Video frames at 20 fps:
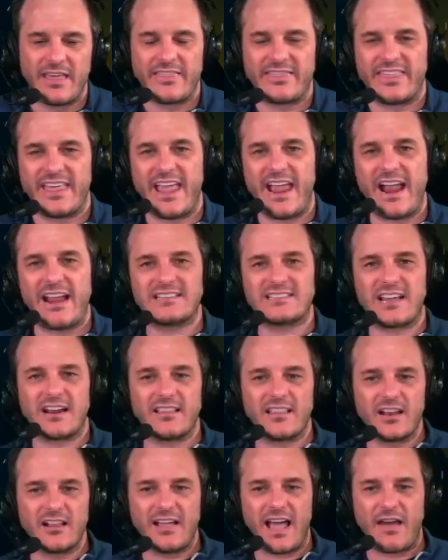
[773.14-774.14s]
Things get a
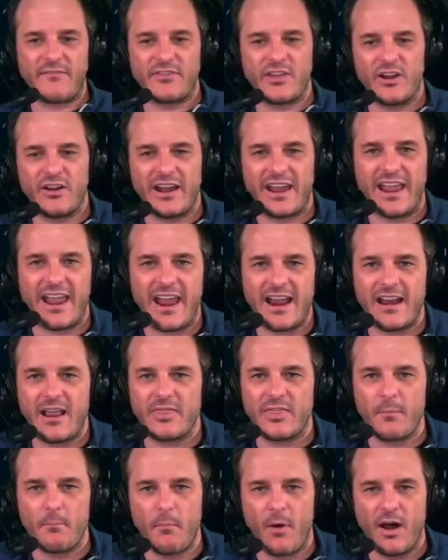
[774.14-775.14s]
little heavier in
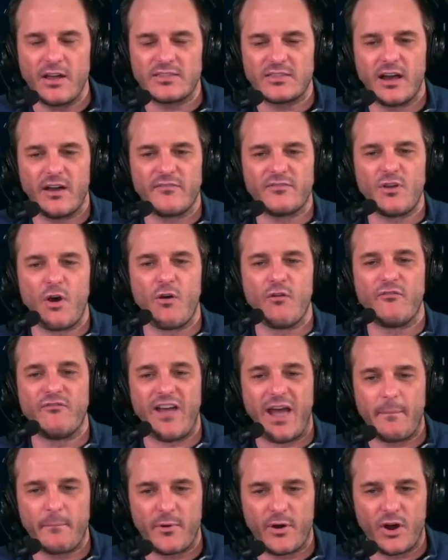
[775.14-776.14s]
the month of
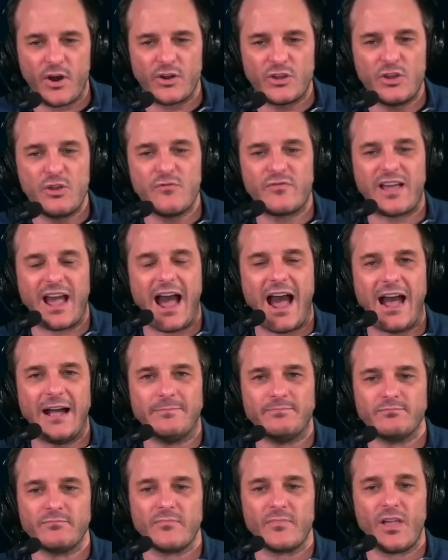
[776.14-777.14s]
November. You've
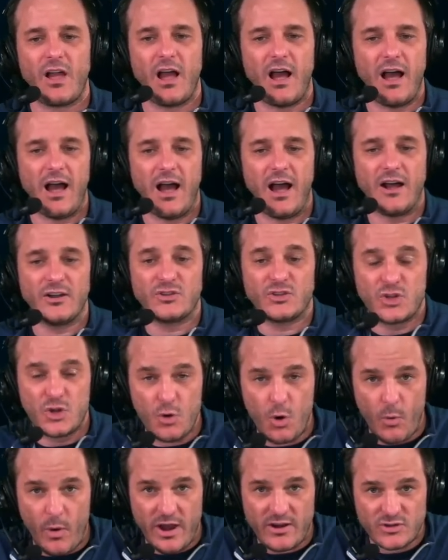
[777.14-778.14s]
got
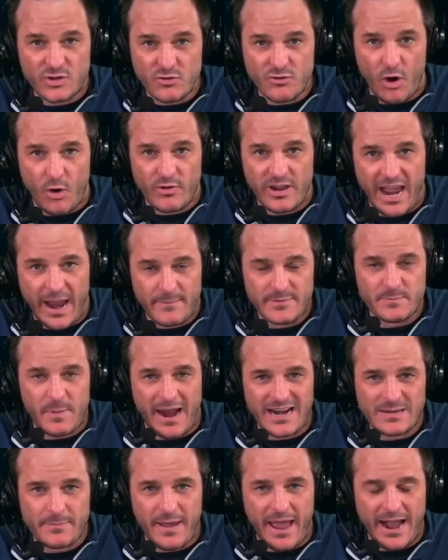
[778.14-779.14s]
two road games
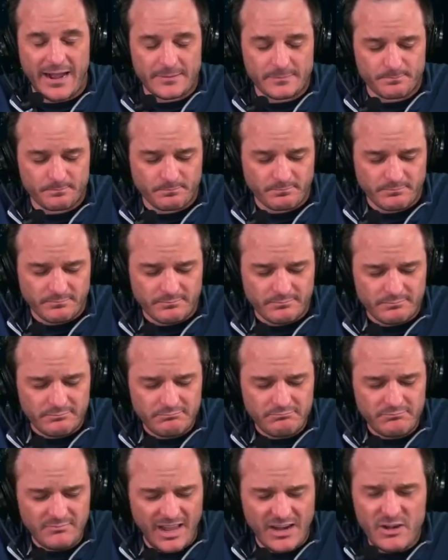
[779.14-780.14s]
back-to-back,
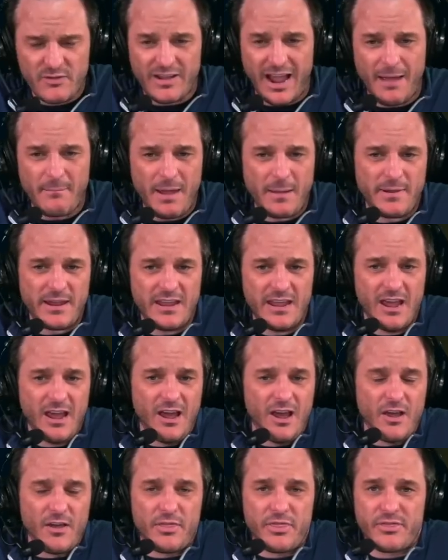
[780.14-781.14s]
and you've got maybe
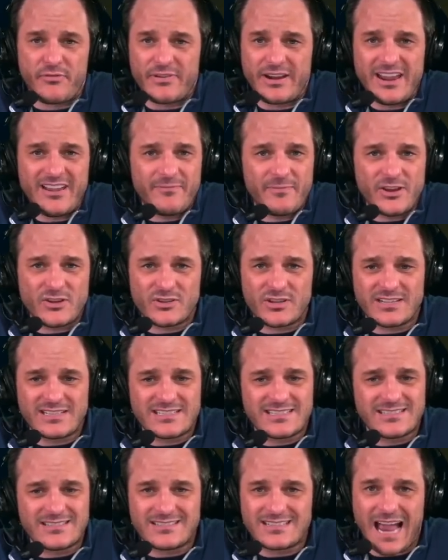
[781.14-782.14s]
three of
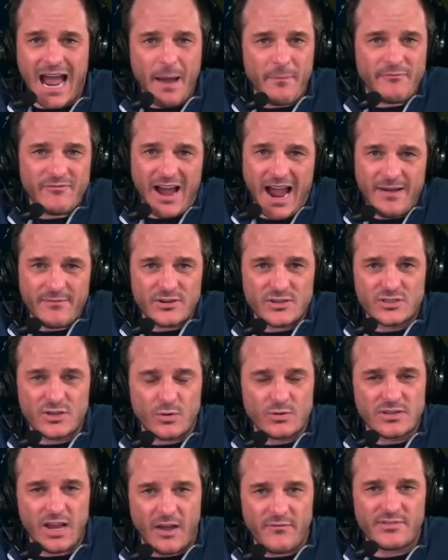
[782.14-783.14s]
Michigan's top five or so
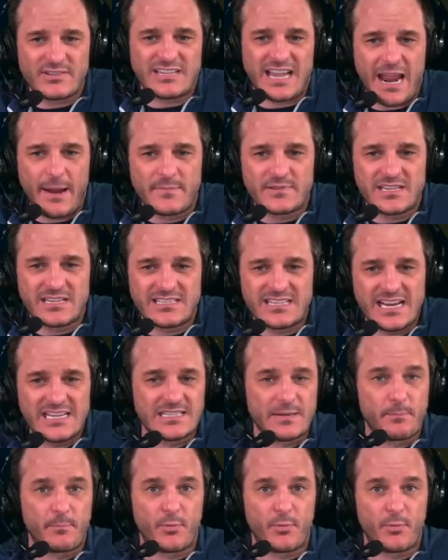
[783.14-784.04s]
toughest games of the season.